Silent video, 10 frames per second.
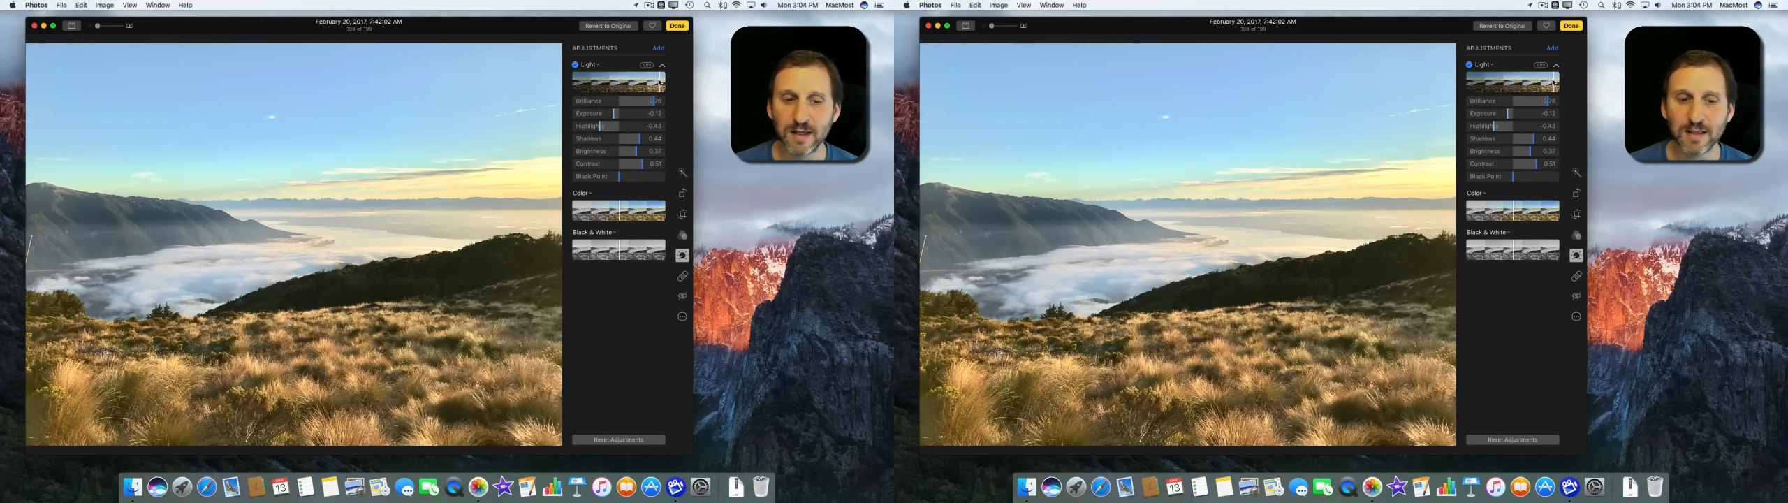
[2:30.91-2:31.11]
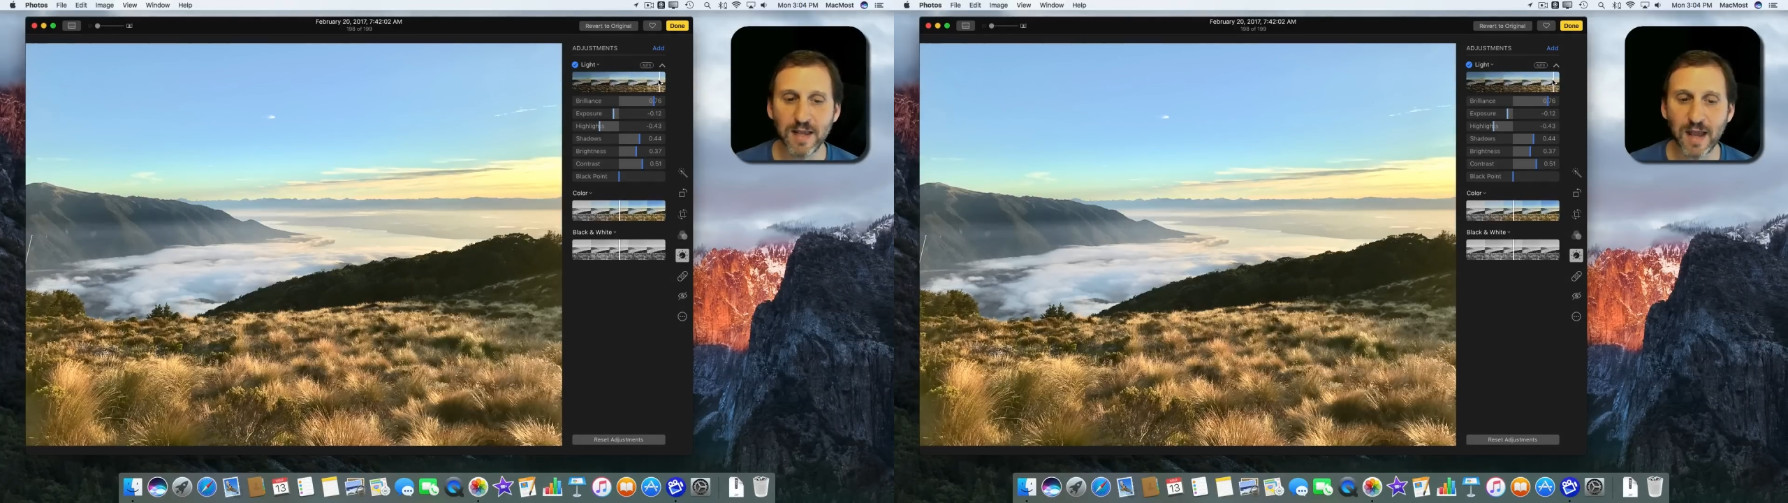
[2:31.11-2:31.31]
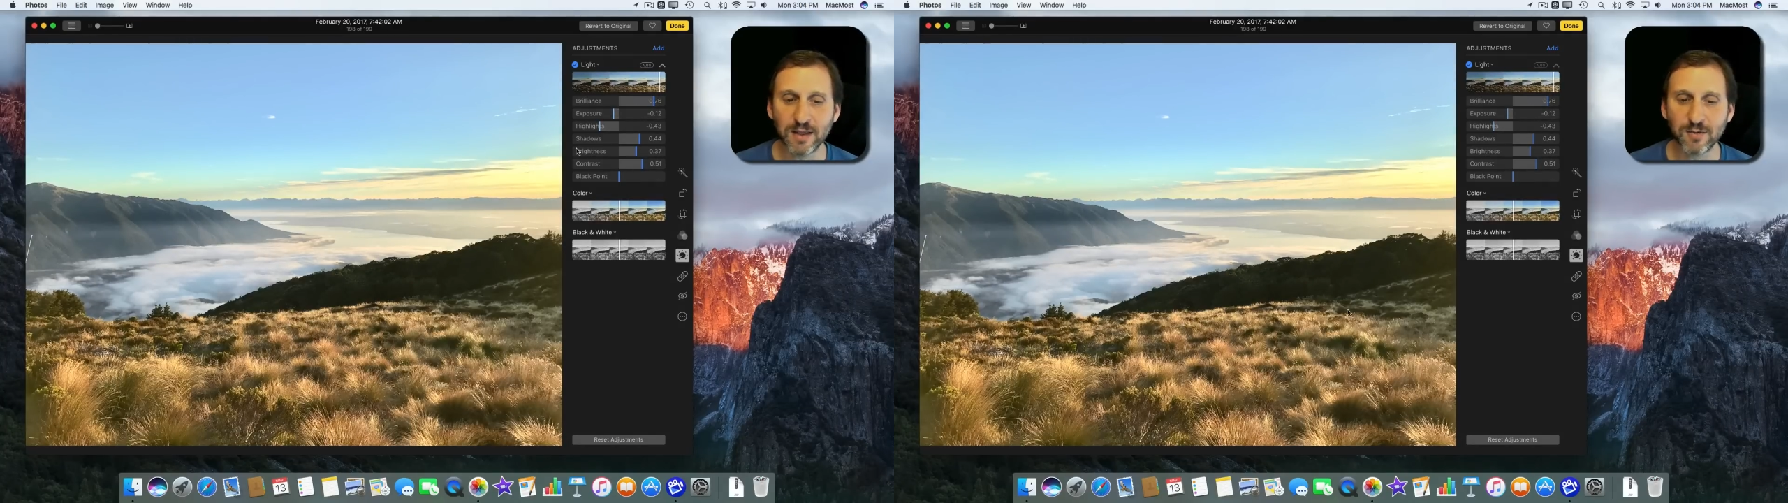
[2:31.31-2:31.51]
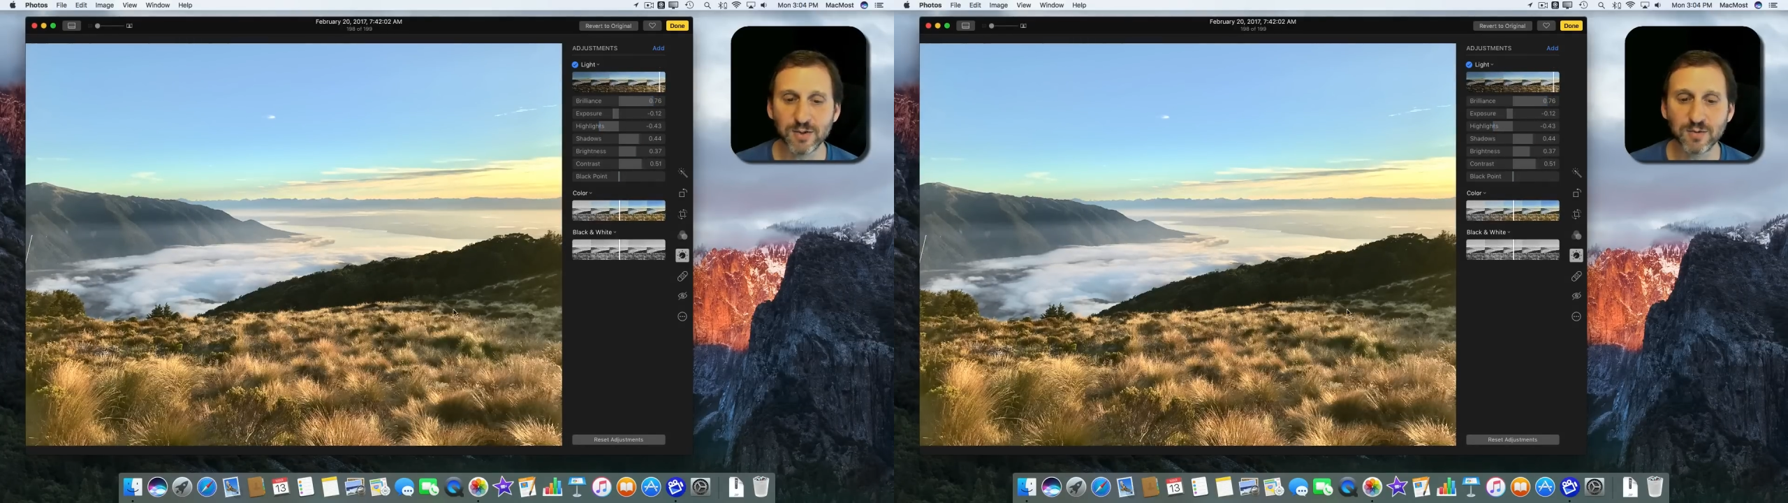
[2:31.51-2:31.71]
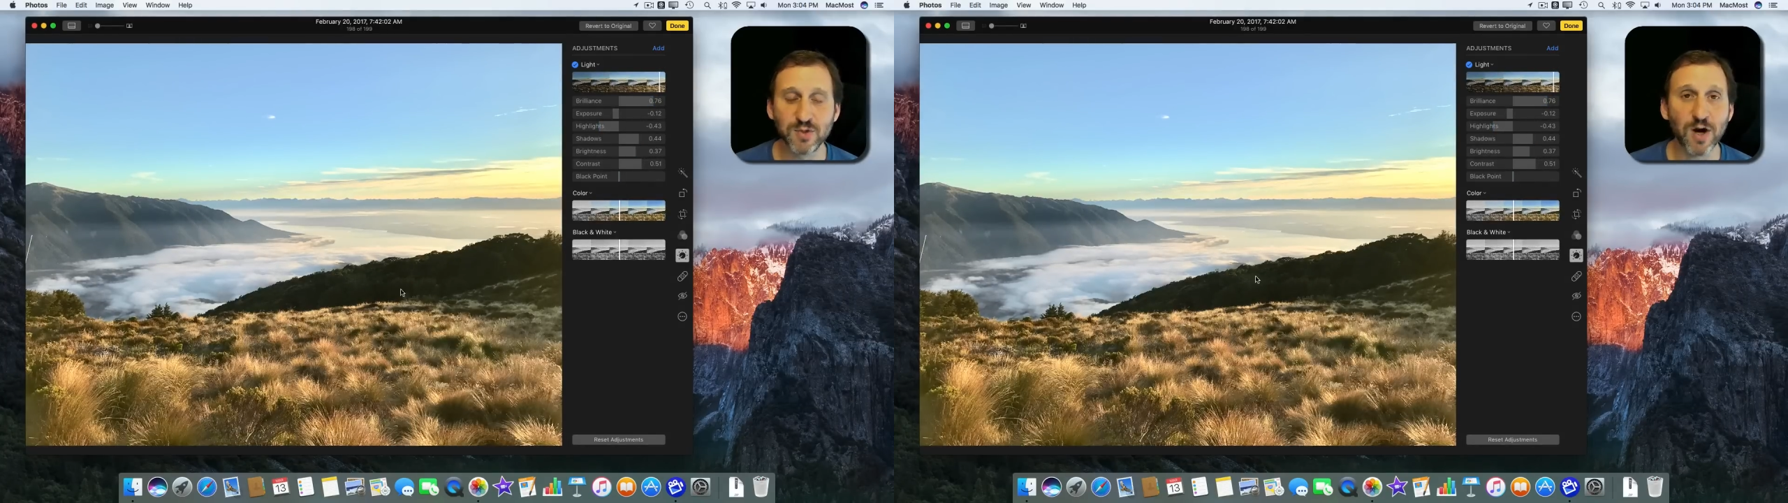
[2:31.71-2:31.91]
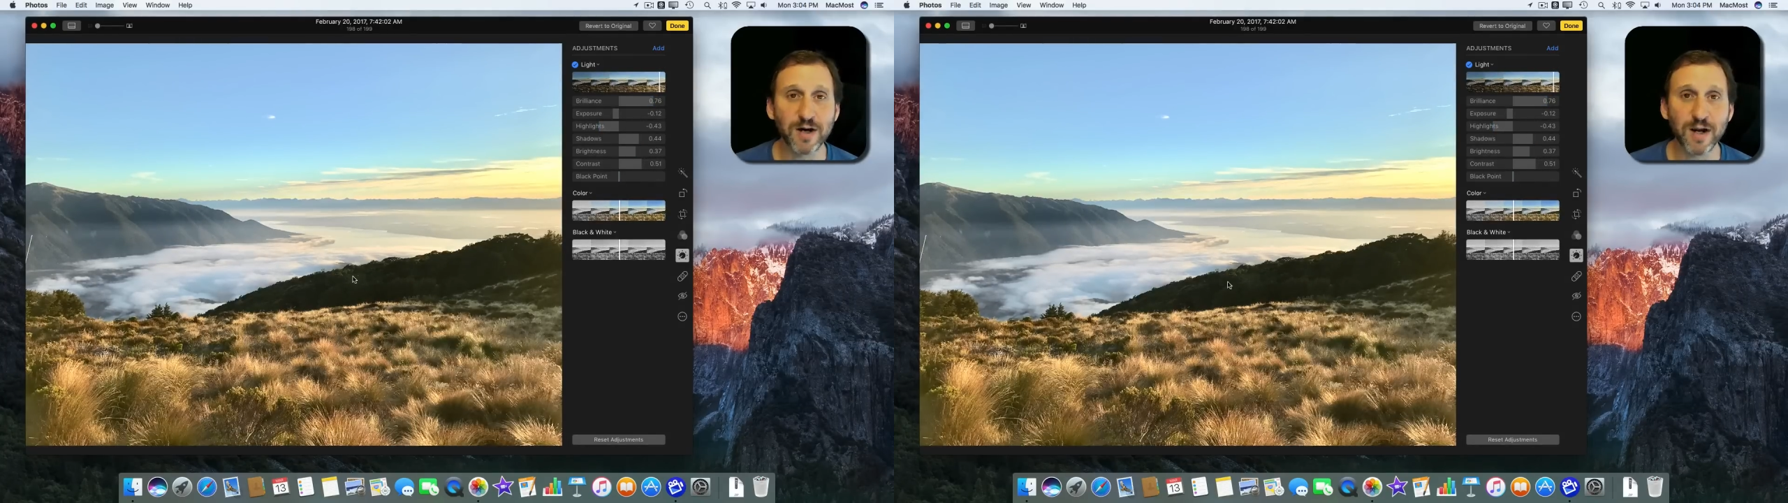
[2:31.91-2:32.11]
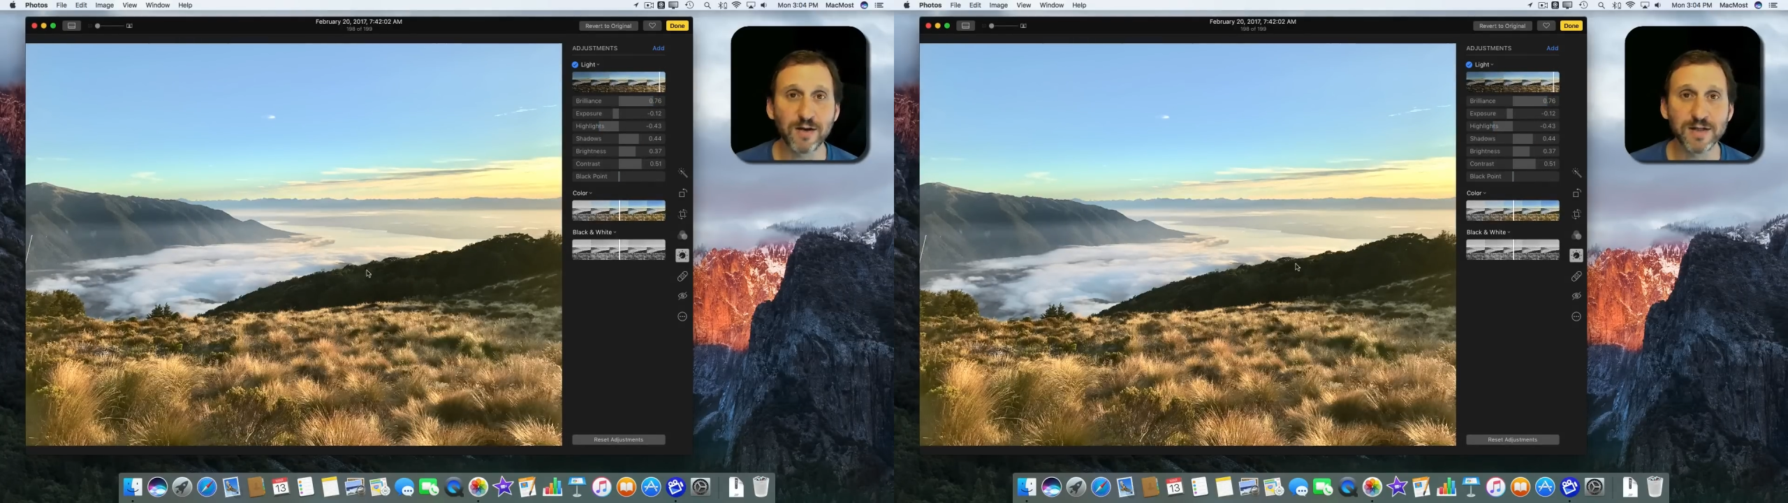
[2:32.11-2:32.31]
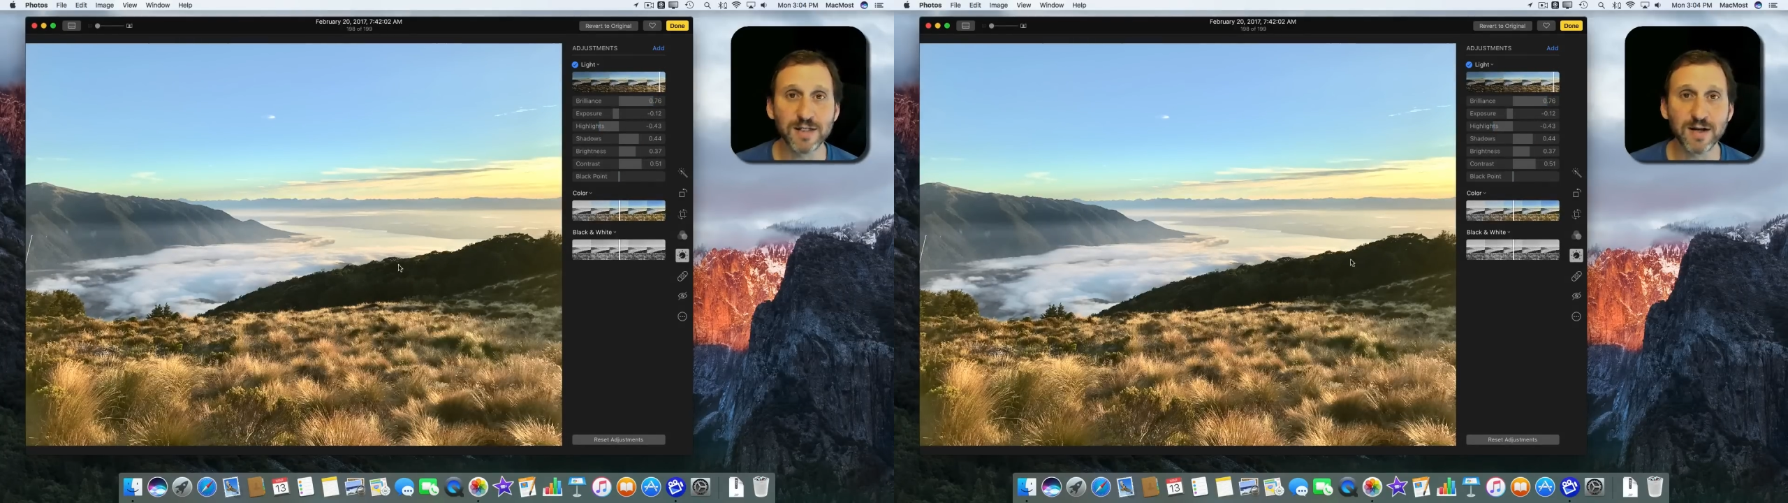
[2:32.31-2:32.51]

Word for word: That there were some dark areas in